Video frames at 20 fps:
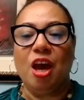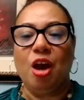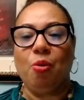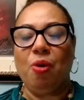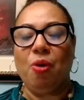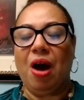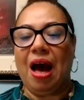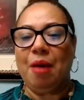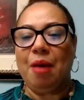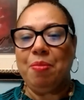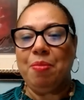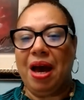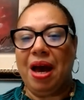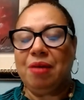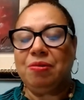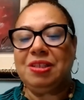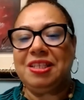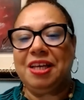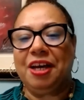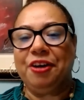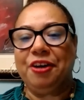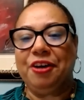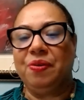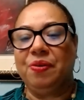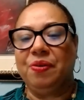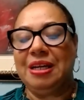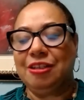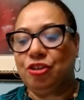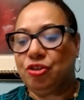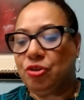Well, I'll tell you,
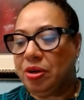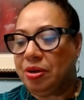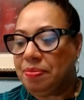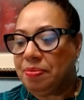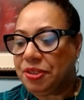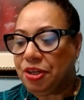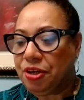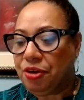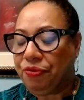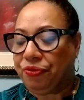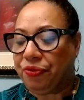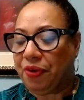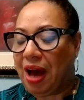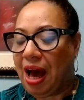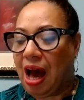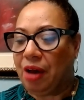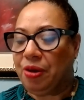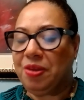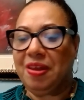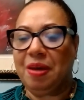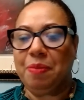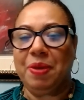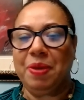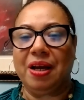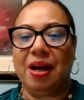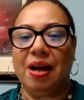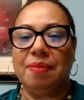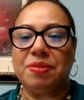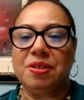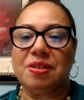in terms of how do they
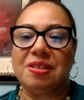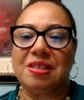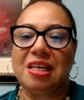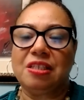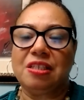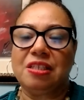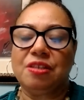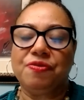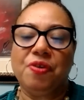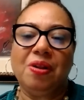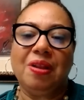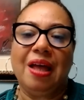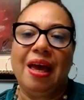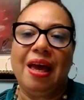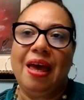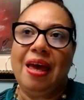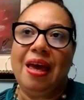become successful,